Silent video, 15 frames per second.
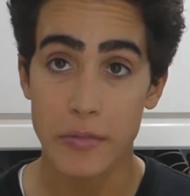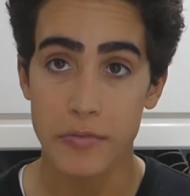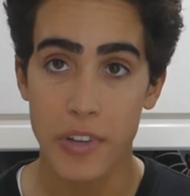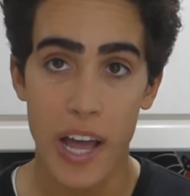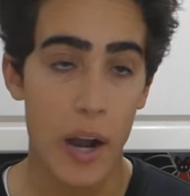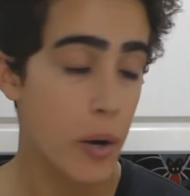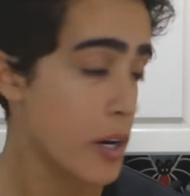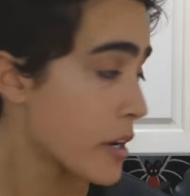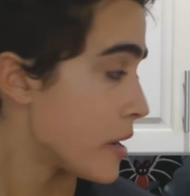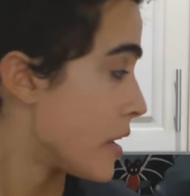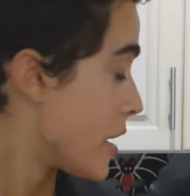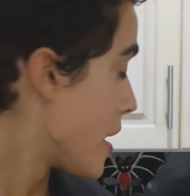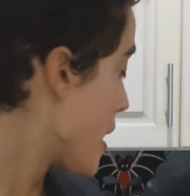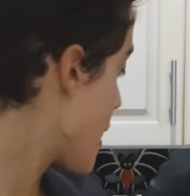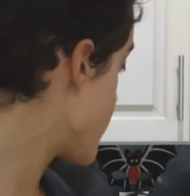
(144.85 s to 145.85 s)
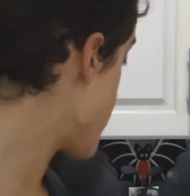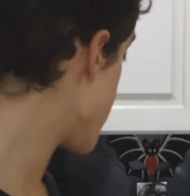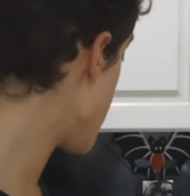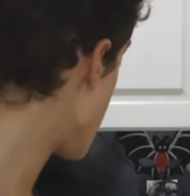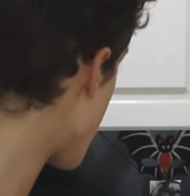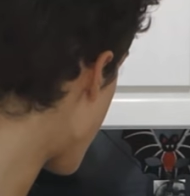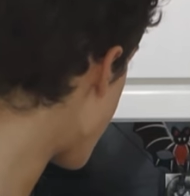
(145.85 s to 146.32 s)
flour, and then
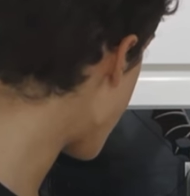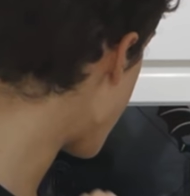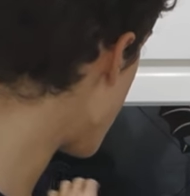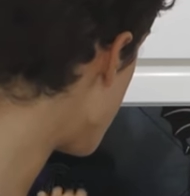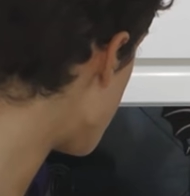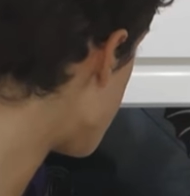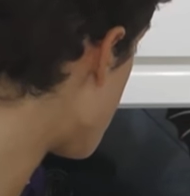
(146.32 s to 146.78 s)
here I have